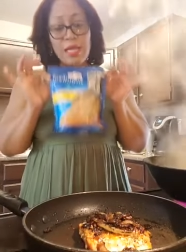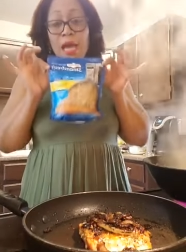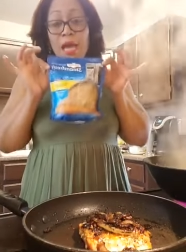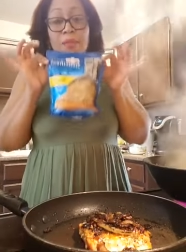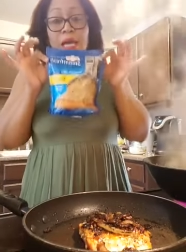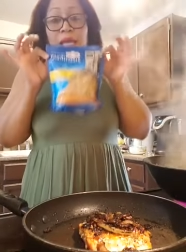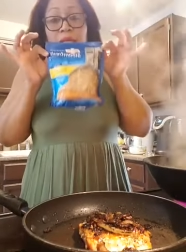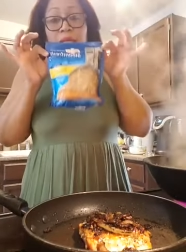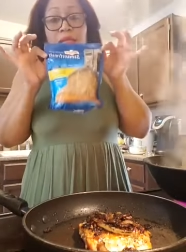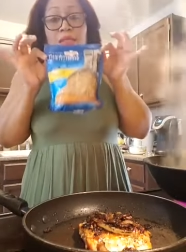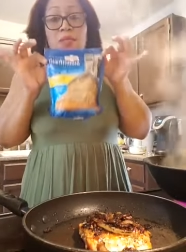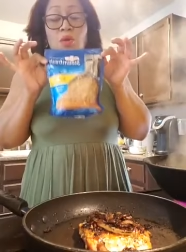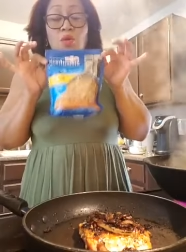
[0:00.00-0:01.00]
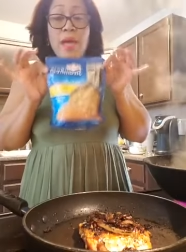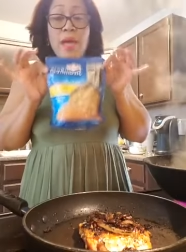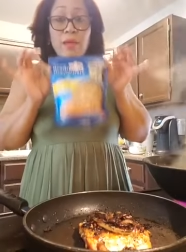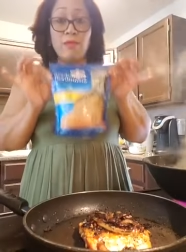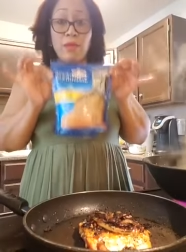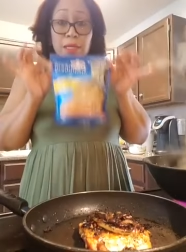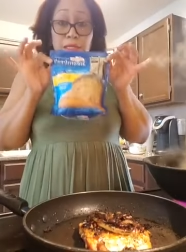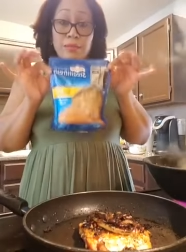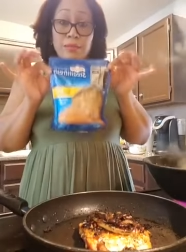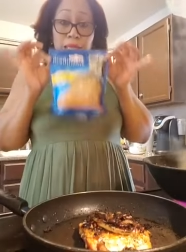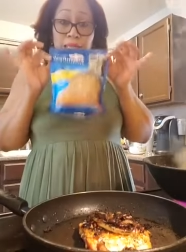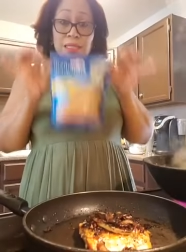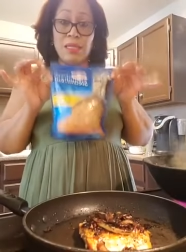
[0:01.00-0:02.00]
I'm not eating this whole bag of rice to
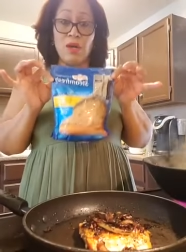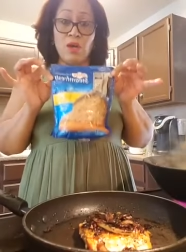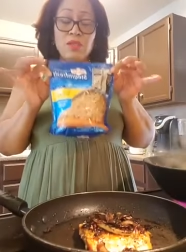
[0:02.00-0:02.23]
myself.